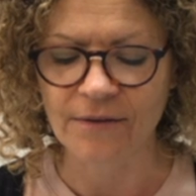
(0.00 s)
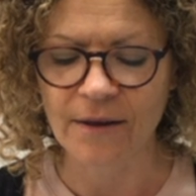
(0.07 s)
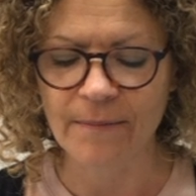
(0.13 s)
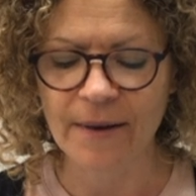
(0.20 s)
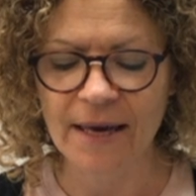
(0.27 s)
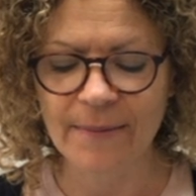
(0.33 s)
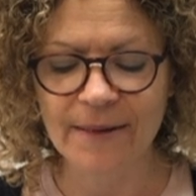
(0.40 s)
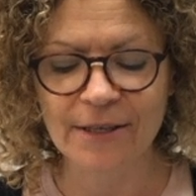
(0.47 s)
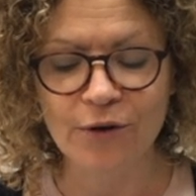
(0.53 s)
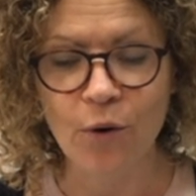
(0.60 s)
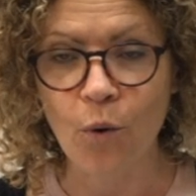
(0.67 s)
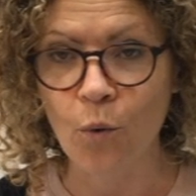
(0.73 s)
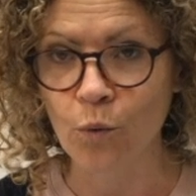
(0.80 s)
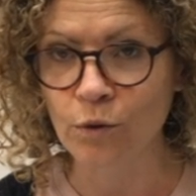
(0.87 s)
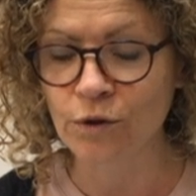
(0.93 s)
The baby's
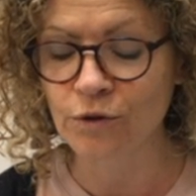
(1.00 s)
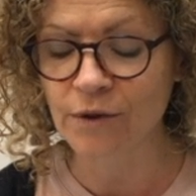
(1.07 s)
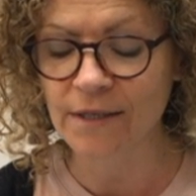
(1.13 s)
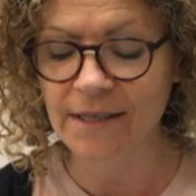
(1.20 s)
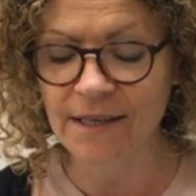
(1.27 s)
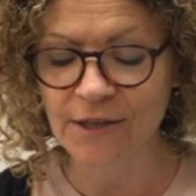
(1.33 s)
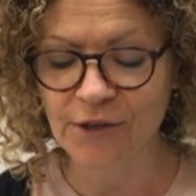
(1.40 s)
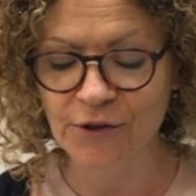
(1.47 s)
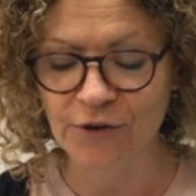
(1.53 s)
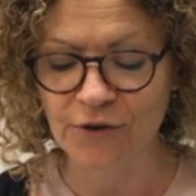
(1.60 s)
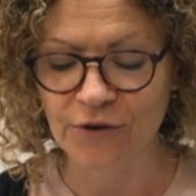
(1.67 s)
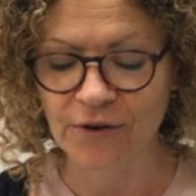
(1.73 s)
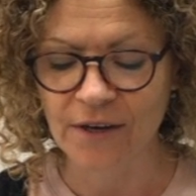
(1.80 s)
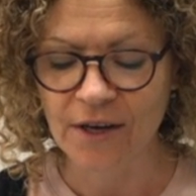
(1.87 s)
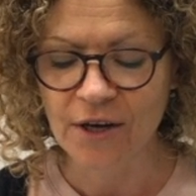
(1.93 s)
older
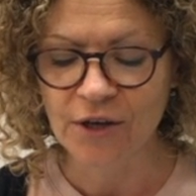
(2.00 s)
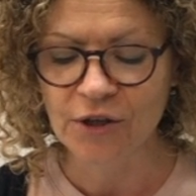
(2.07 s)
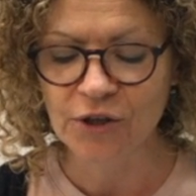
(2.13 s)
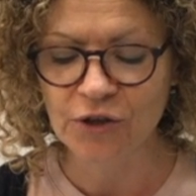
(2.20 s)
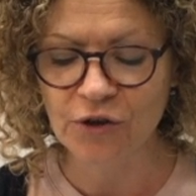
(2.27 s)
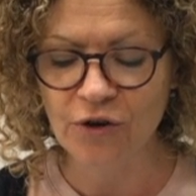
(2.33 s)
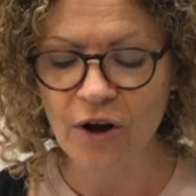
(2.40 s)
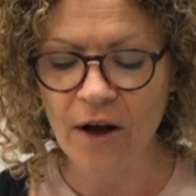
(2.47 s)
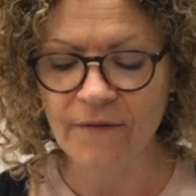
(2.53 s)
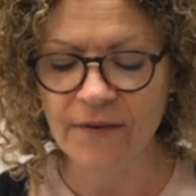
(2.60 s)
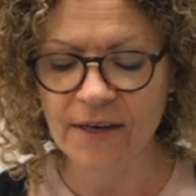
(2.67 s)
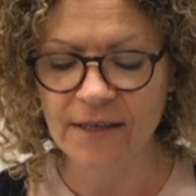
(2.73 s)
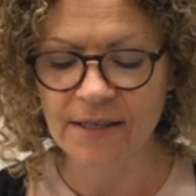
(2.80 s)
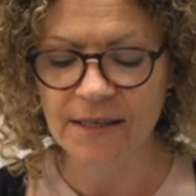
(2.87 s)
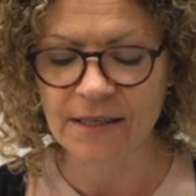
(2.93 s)
sister stood off at
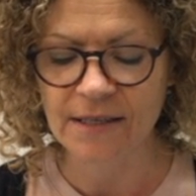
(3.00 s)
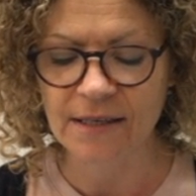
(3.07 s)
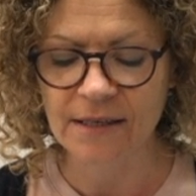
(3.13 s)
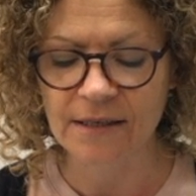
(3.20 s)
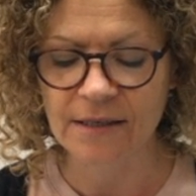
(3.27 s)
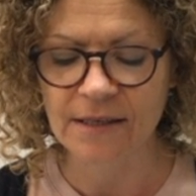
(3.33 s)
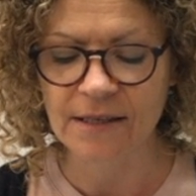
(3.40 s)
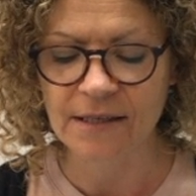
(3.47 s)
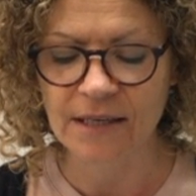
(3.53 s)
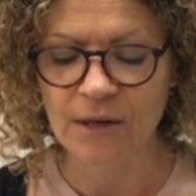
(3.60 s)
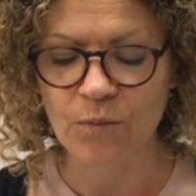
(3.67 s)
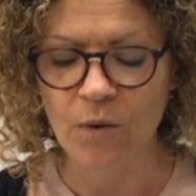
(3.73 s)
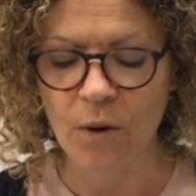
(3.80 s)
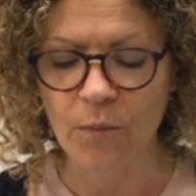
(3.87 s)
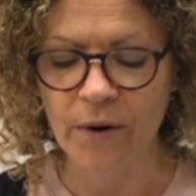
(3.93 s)
a distance to see
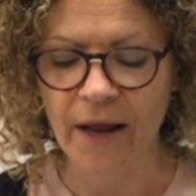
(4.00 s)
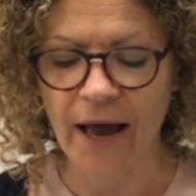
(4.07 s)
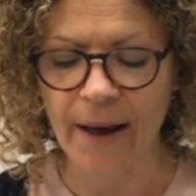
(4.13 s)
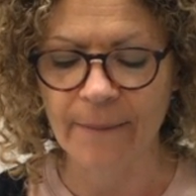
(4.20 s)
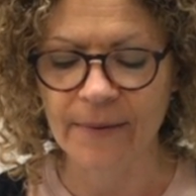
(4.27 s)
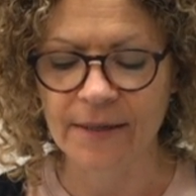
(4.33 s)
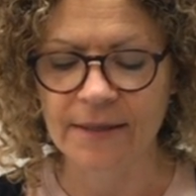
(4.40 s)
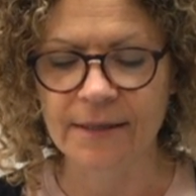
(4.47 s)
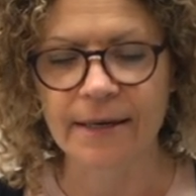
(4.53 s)
what would happen to